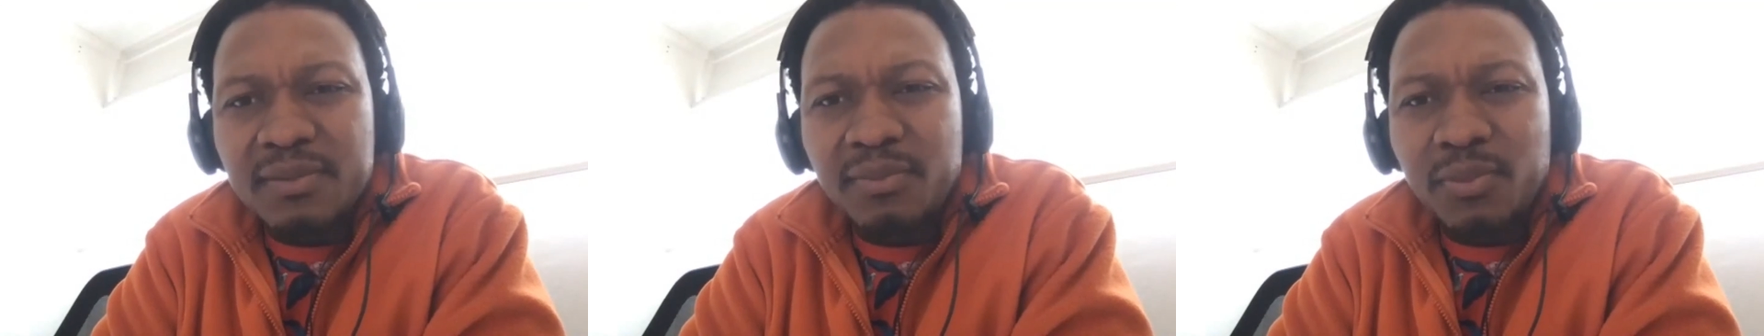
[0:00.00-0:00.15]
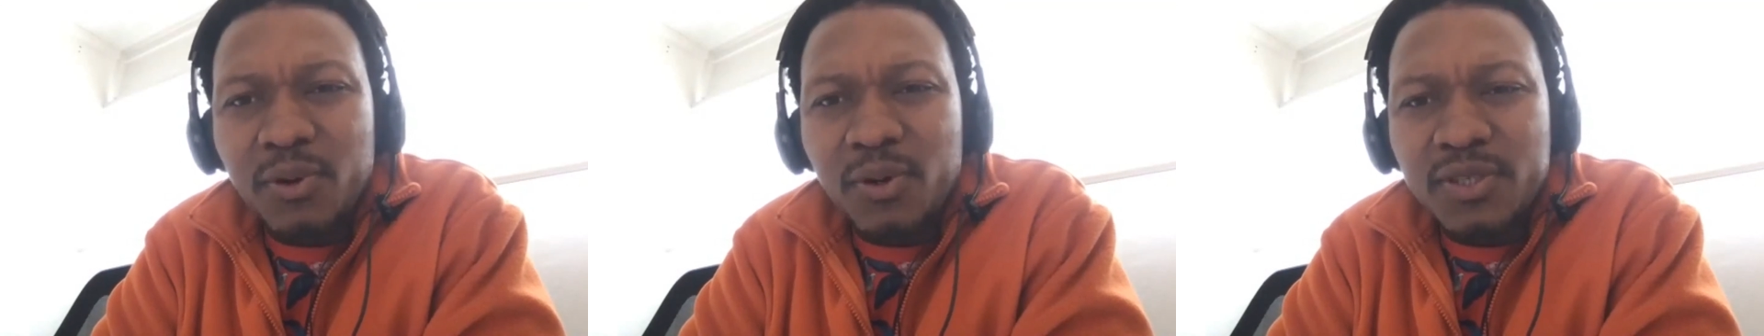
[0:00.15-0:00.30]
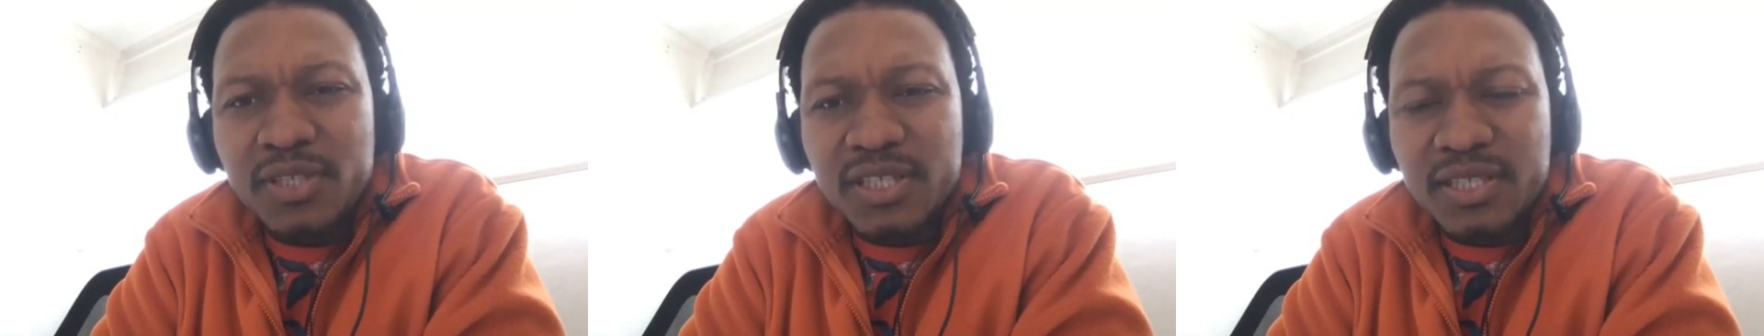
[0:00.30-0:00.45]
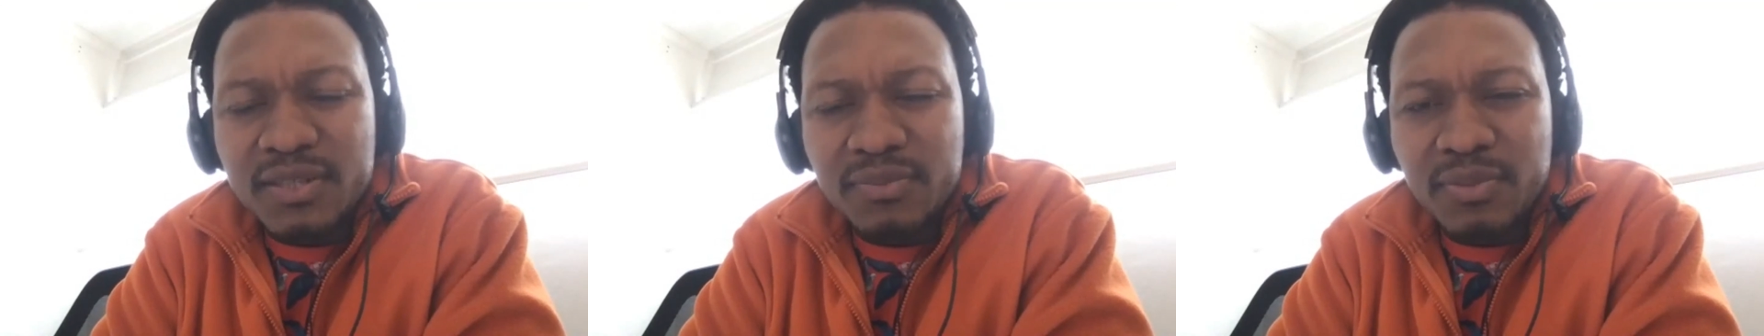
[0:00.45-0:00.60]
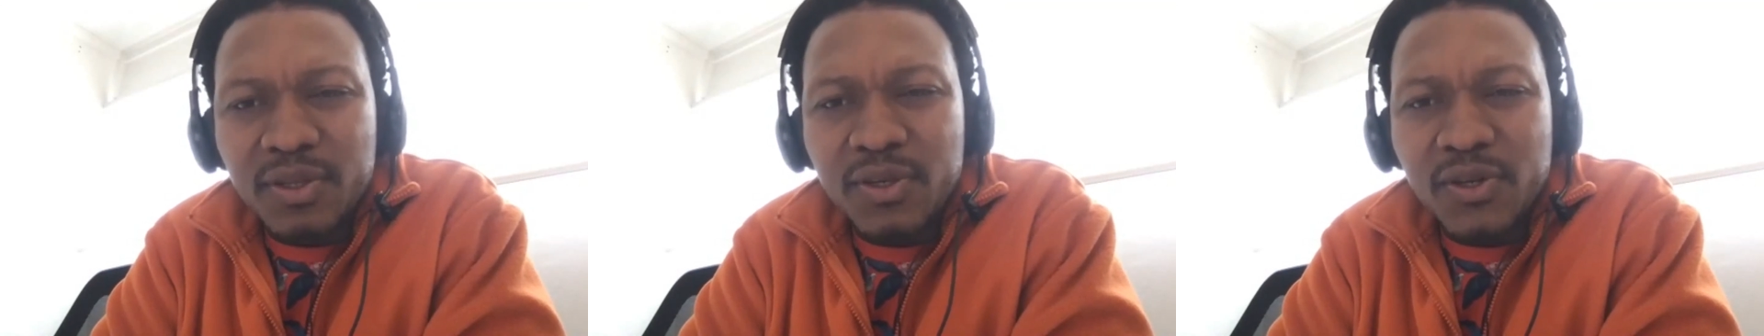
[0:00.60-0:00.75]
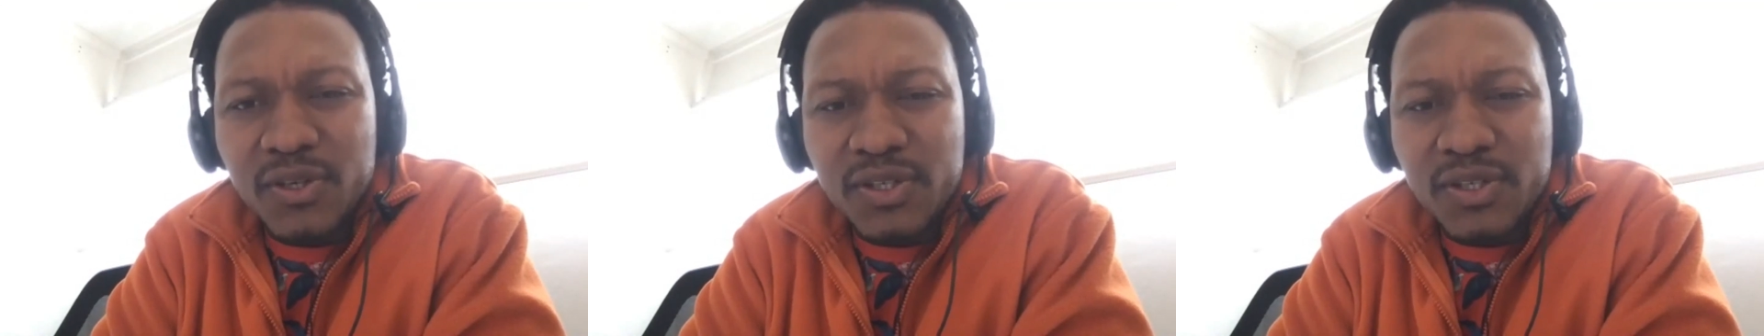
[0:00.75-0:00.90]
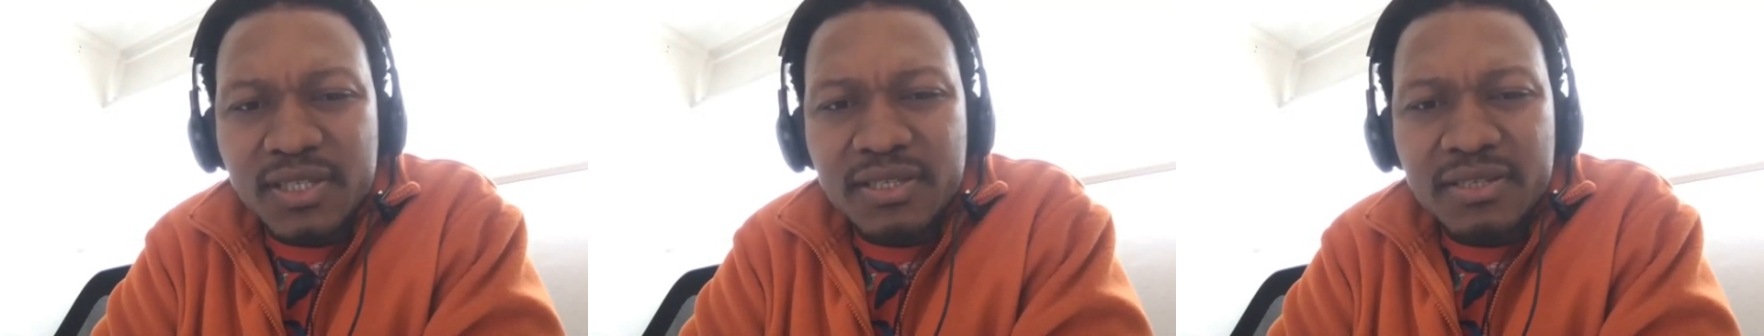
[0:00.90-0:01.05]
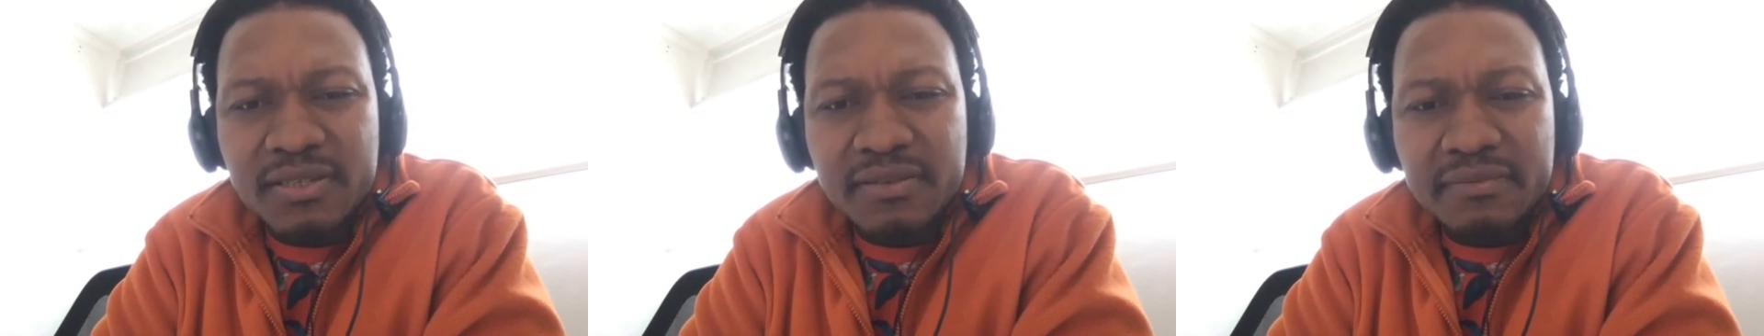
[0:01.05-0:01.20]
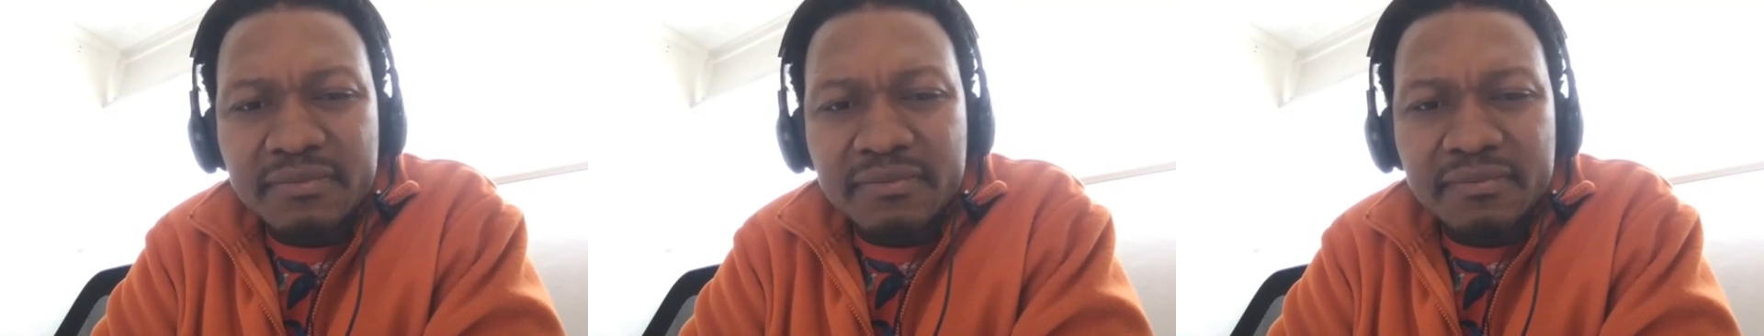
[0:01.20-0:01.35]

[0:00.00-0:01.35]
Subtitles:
important because